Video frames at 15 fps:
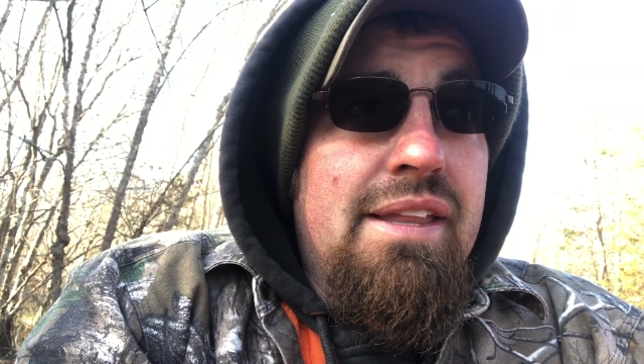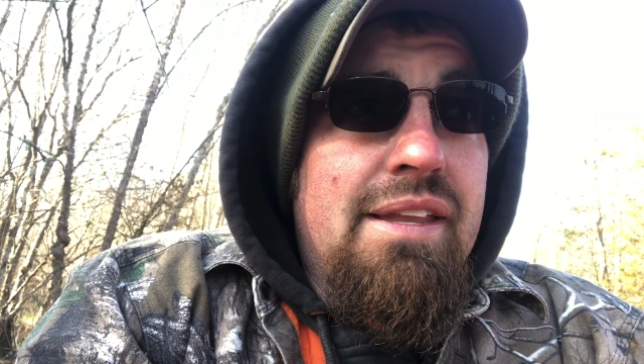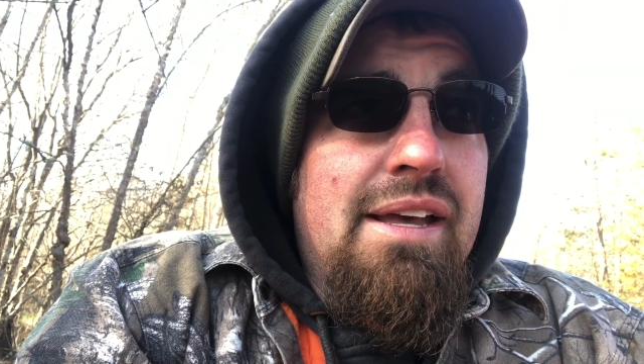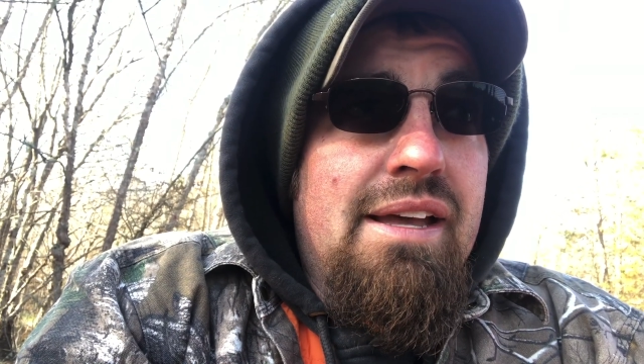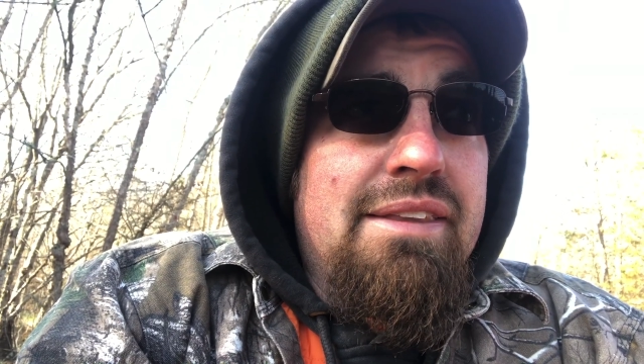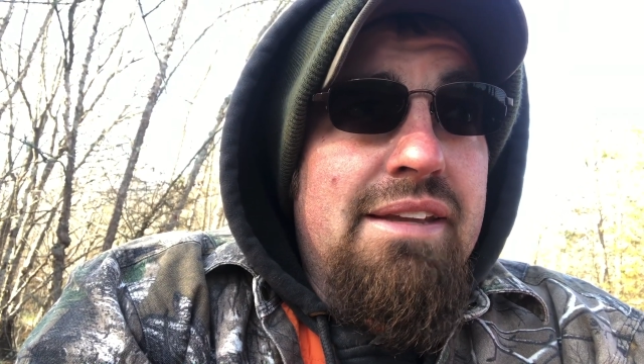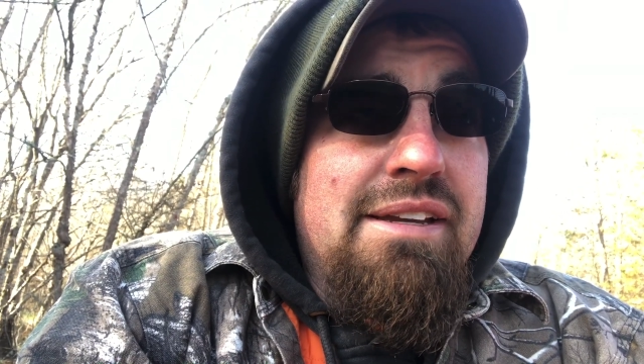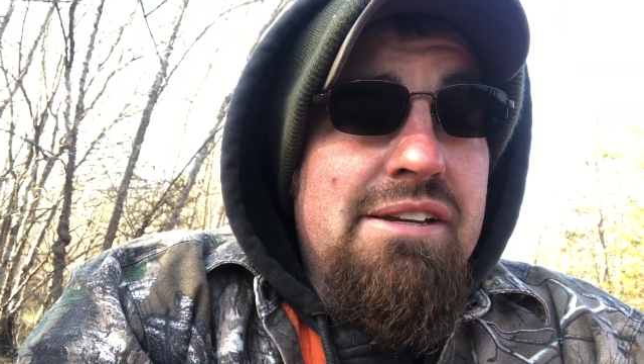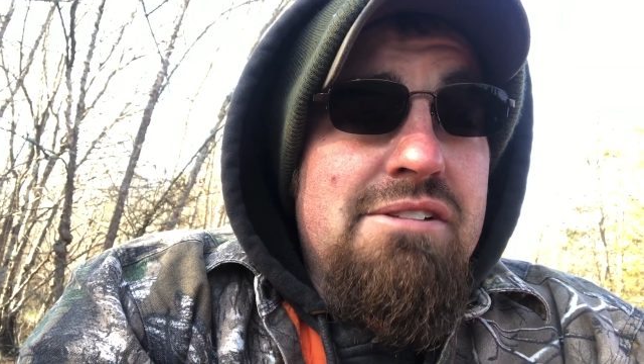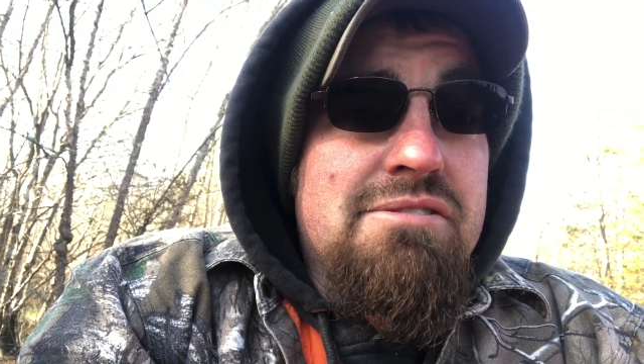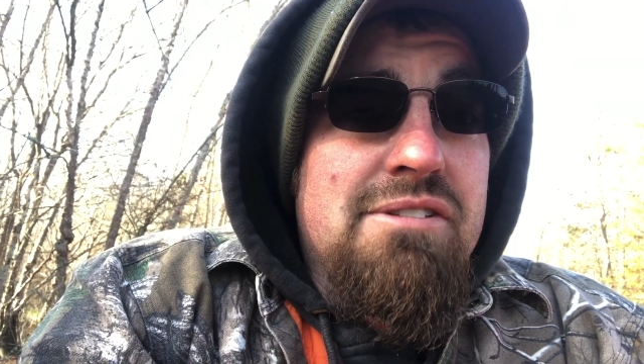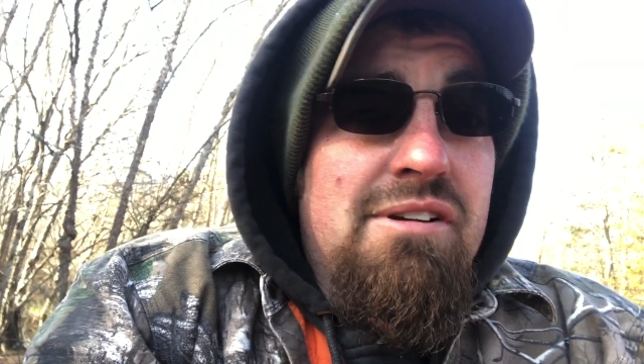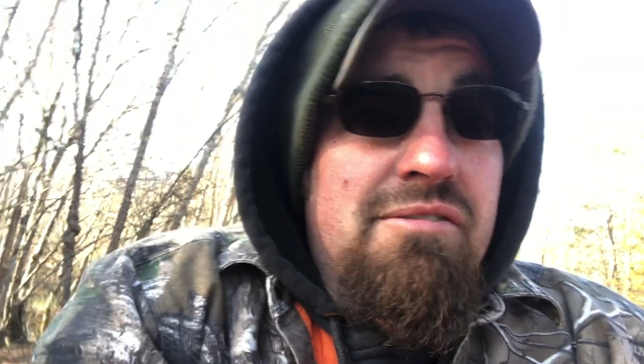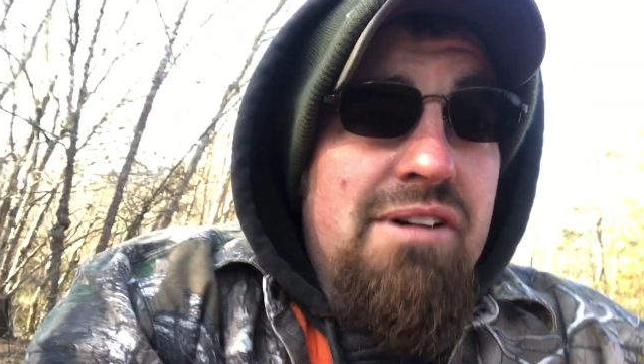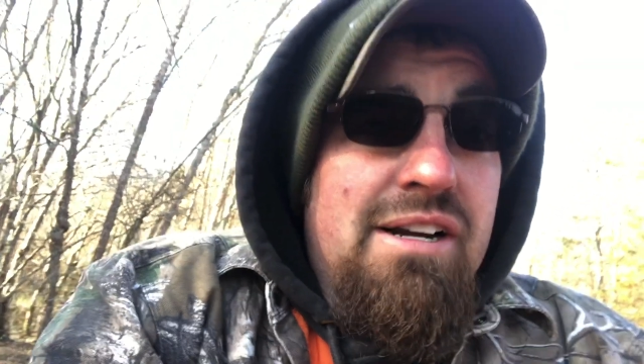than
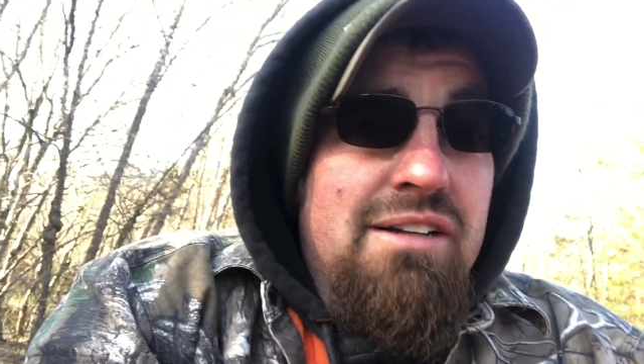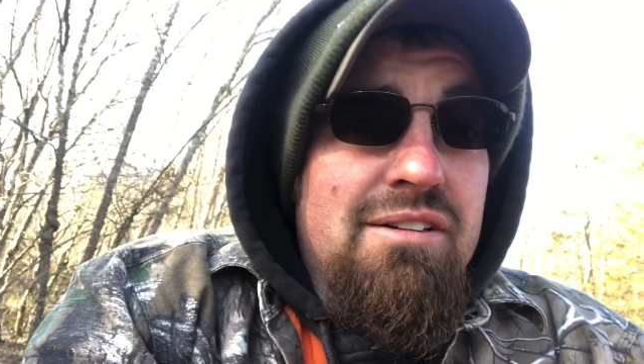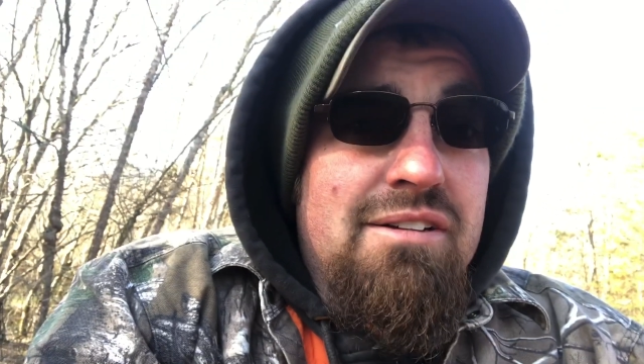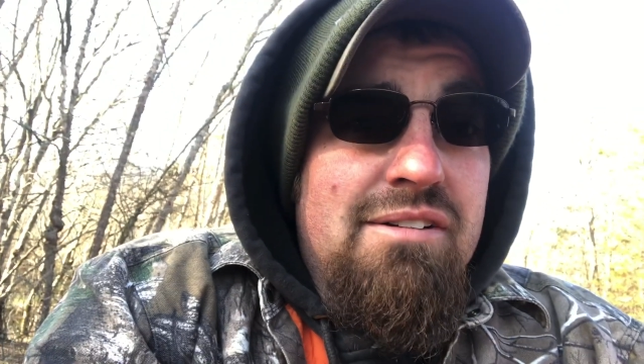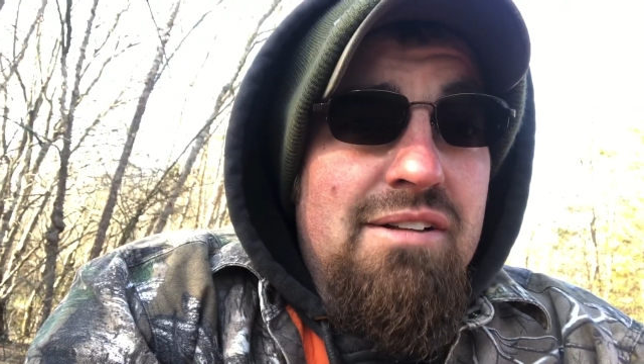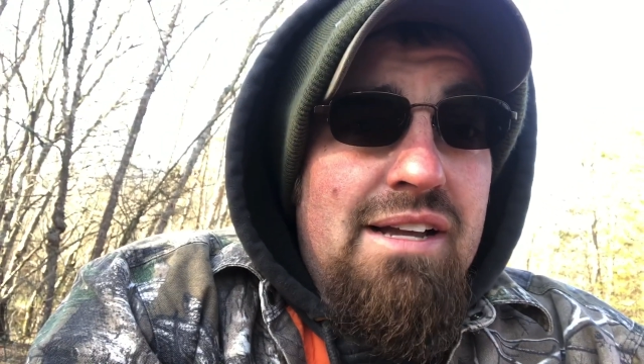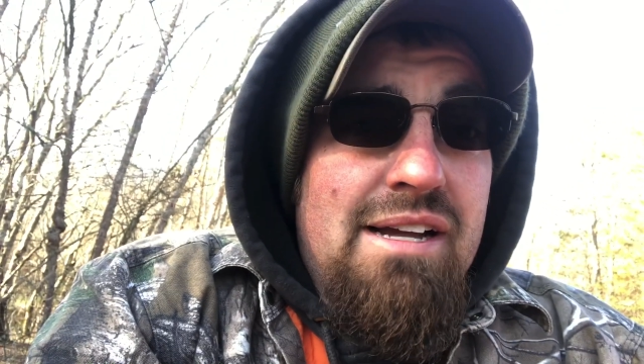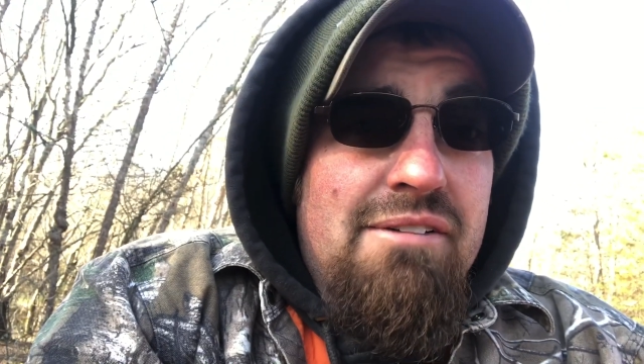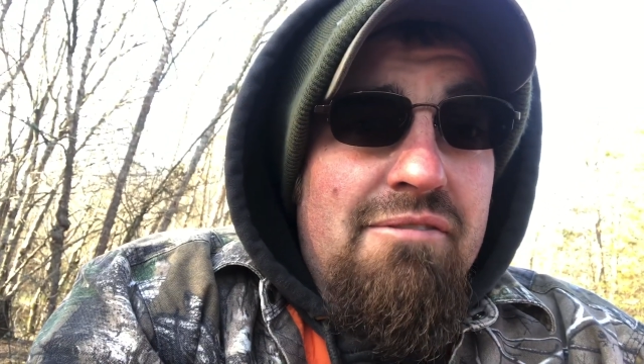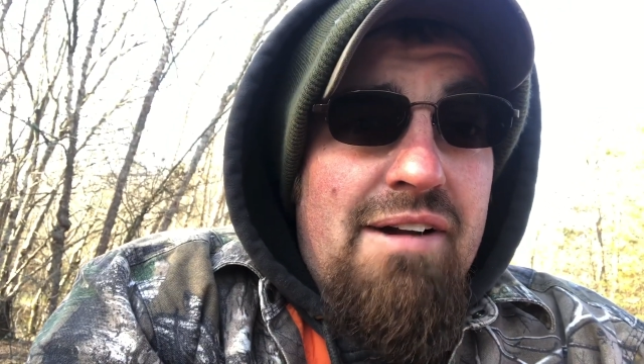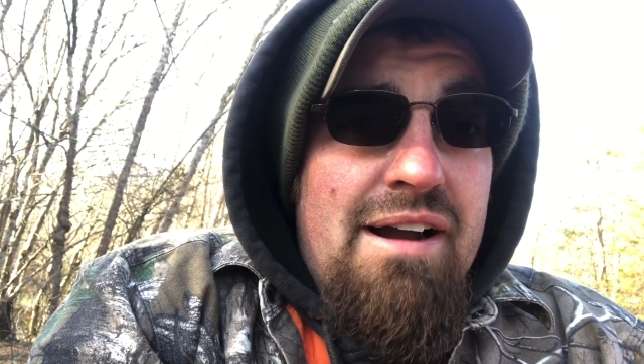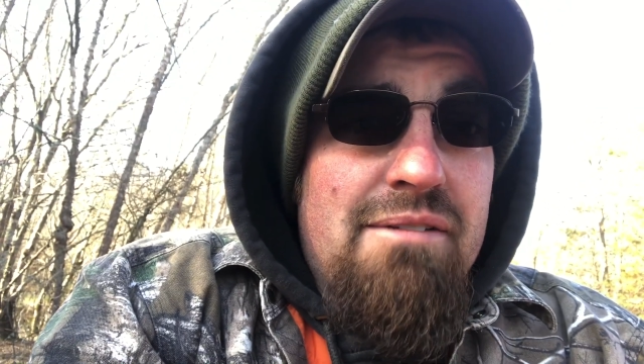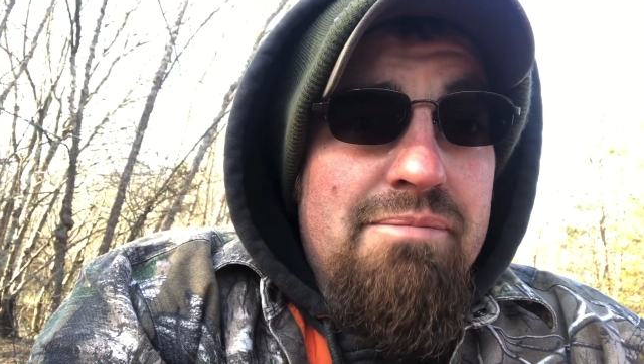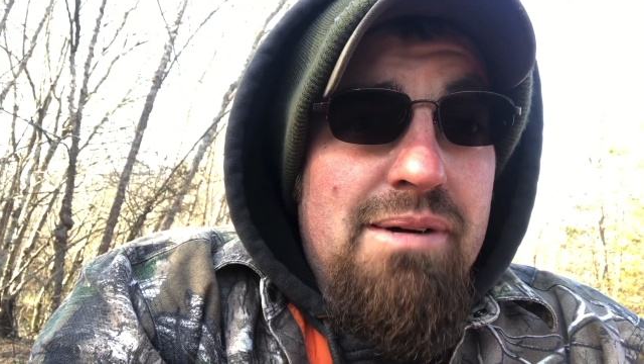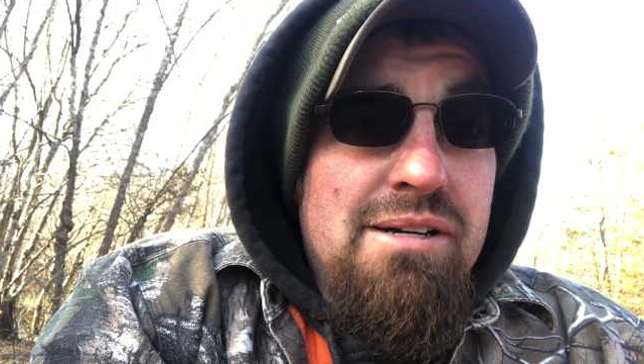using a regular like
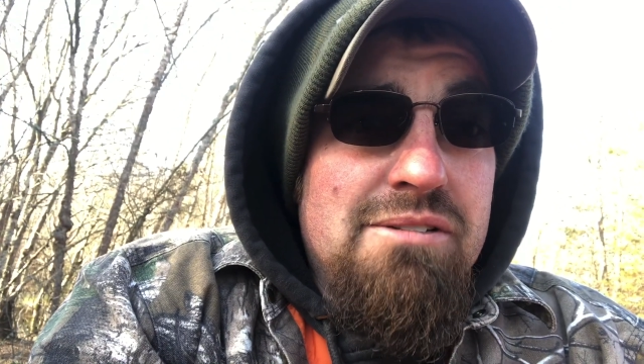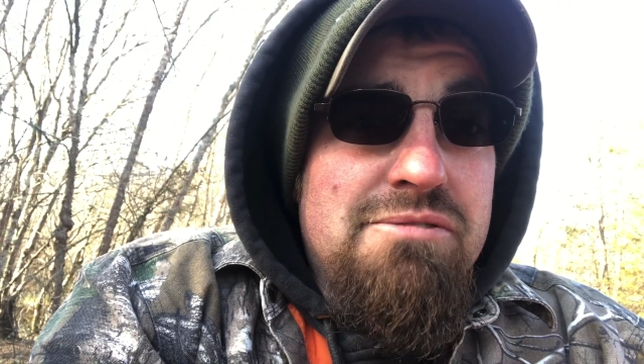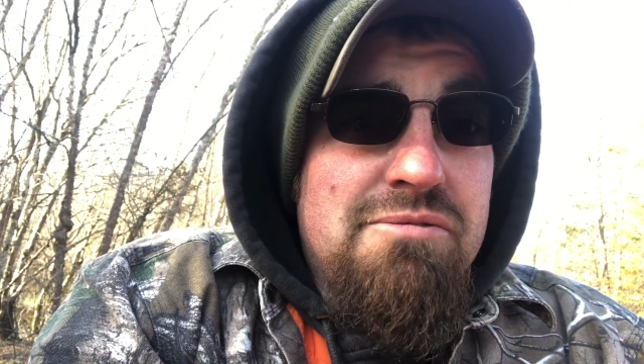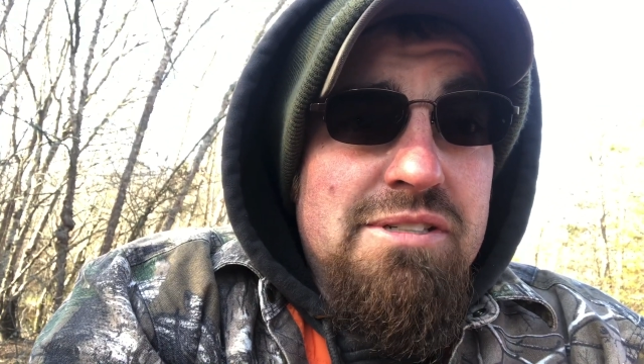round post,